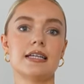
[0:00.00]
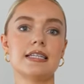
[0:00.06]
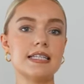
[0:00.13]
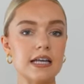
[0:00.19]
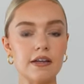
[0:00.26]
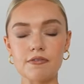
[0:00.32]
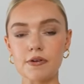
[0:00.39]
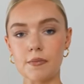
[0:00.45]

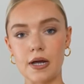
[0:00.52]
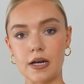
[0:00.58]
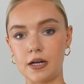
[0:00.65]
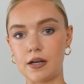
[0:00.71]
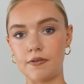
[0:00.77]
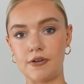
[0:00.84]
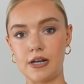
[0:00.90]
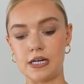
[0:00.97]
silver
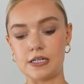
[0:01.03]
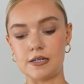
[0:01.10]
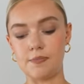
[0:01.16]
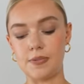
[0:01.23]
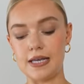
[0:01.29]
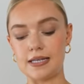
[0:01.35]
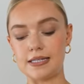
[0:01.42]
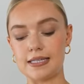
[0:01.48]
Monica
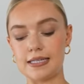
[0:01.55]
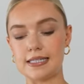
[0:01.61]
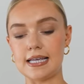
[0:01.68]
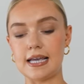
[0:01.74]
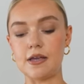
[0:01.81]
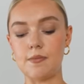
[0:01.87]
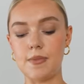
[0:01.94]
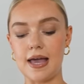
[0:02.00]
Vinader pieces
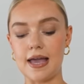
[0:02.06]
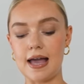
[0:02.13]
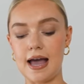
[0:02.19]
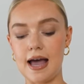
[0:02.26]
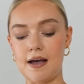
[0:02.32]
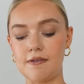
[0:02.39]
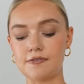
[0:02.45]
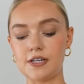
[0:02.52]
that you may
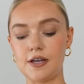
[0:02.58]
have.